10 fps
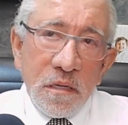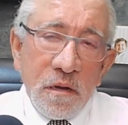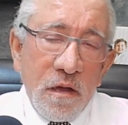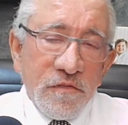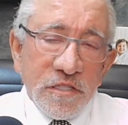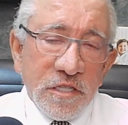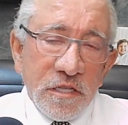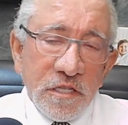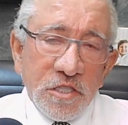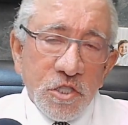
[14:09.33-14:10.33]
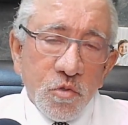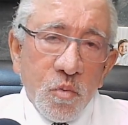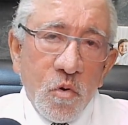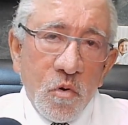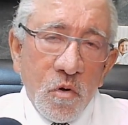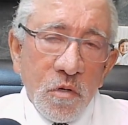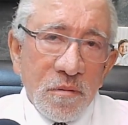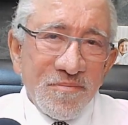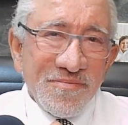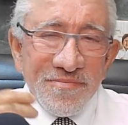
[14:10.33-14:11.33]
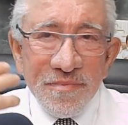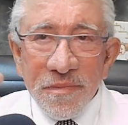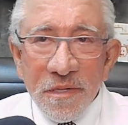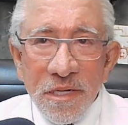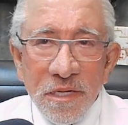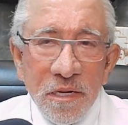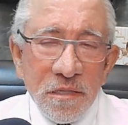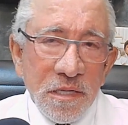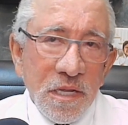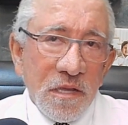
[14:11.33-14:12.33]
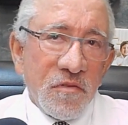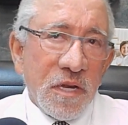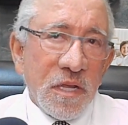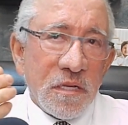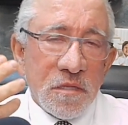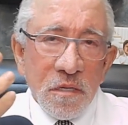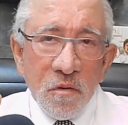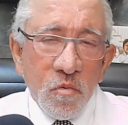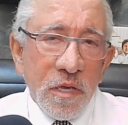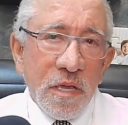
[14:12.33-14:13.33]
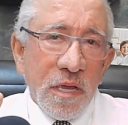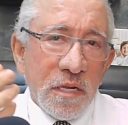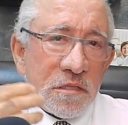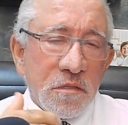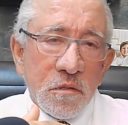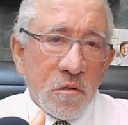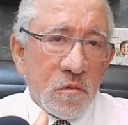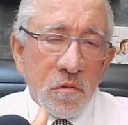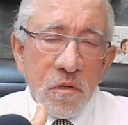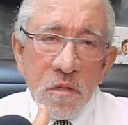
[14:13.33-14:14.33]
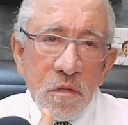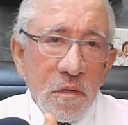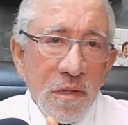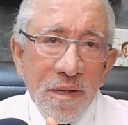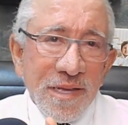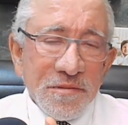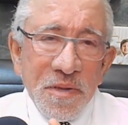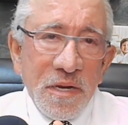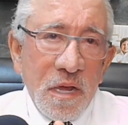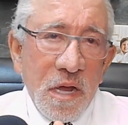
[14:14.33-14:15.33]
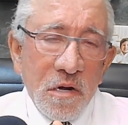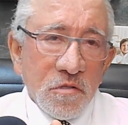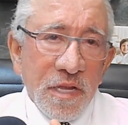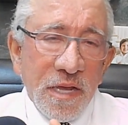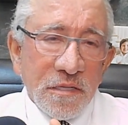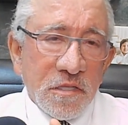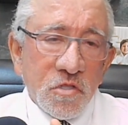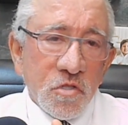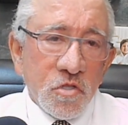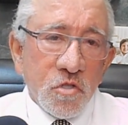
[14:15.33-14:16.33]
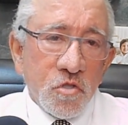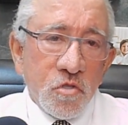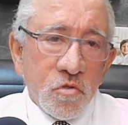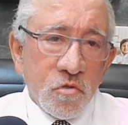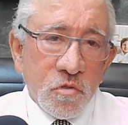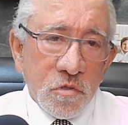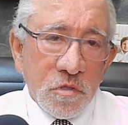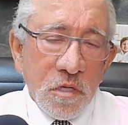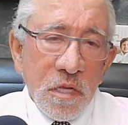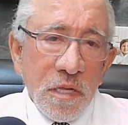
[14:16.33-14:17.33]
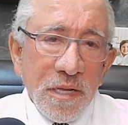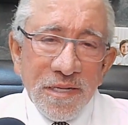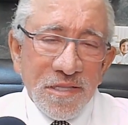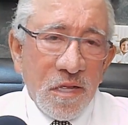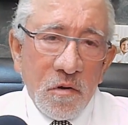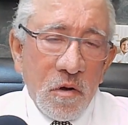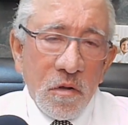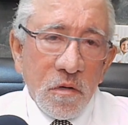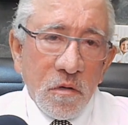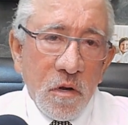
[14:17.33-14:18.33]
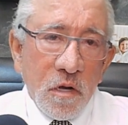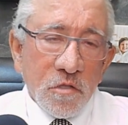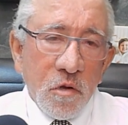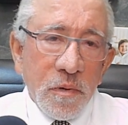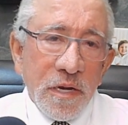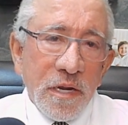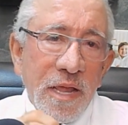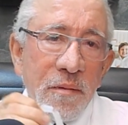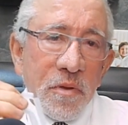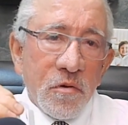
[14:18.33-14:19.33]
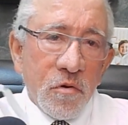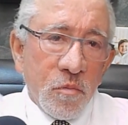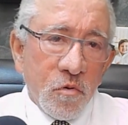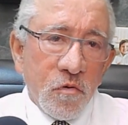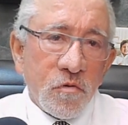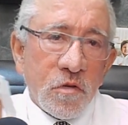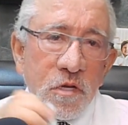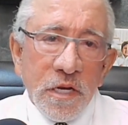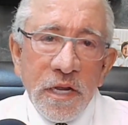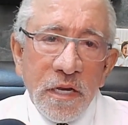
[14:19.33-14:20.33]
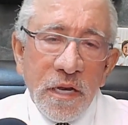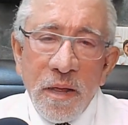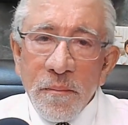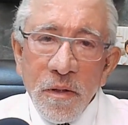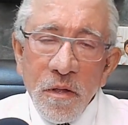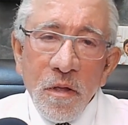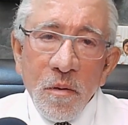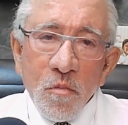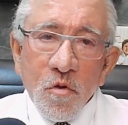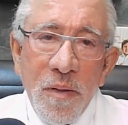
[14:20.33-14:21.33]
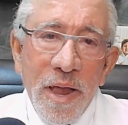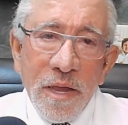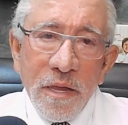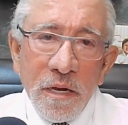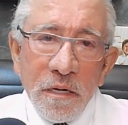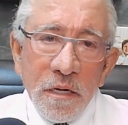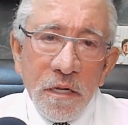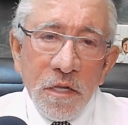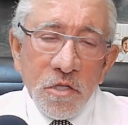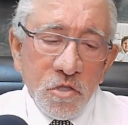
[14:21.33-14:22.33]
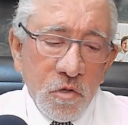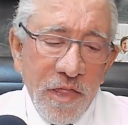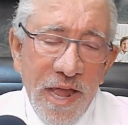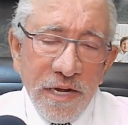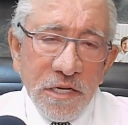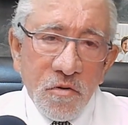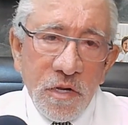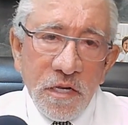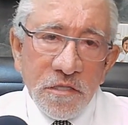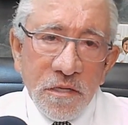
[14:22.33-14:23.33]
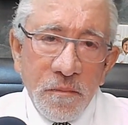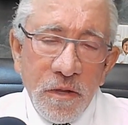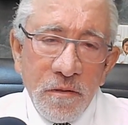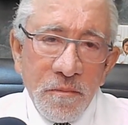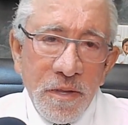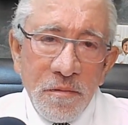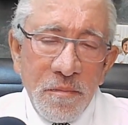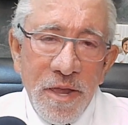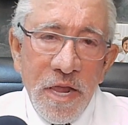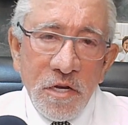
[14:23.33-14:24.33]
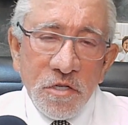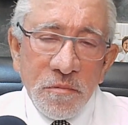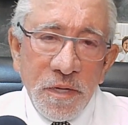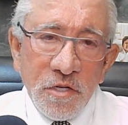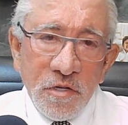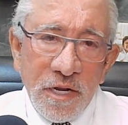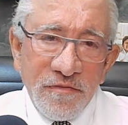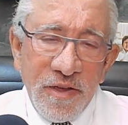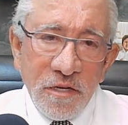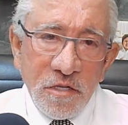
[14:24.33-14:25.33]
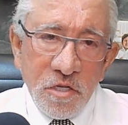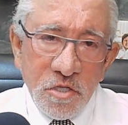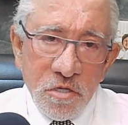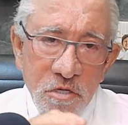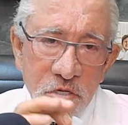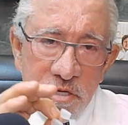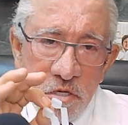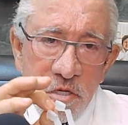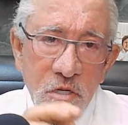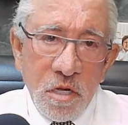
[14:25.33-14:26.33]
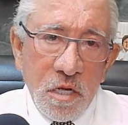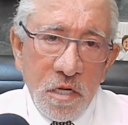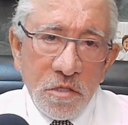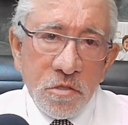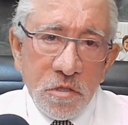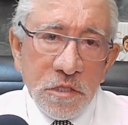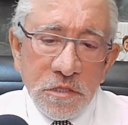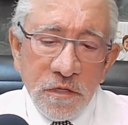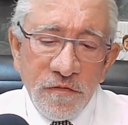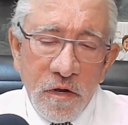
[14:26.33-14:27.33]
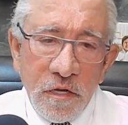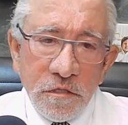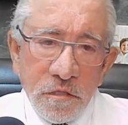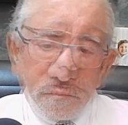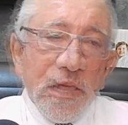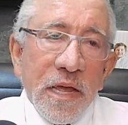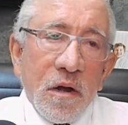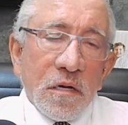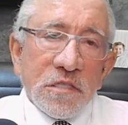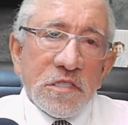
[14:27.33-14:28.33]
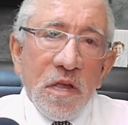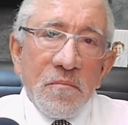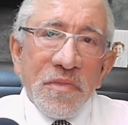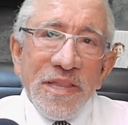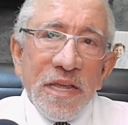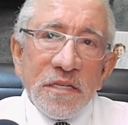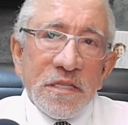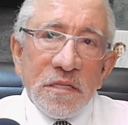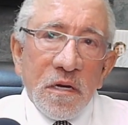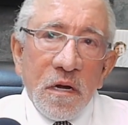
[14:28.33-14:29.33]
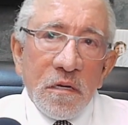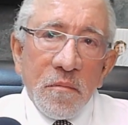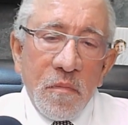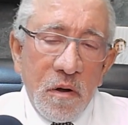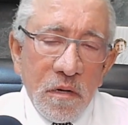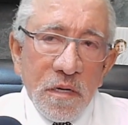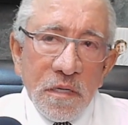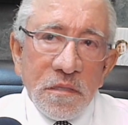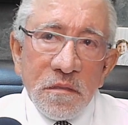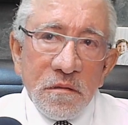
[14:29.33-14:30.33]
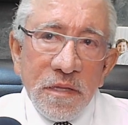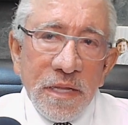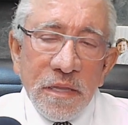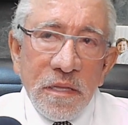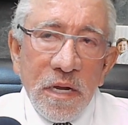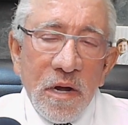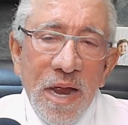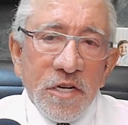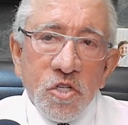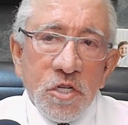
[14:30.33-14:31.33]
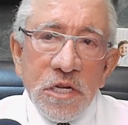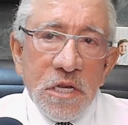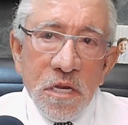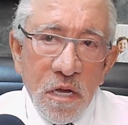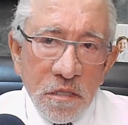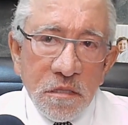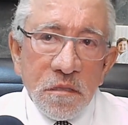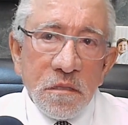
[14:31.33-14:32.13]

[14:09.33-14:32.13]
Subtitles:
Obviously, this is worn in the evenings, on the weekends, or as many hours as the surgeon chooses. It's not around the clock, so but it can be removed, cleaned, and put back in. So that creates a major advantage to this device. There are some things that are on the market that they are actually not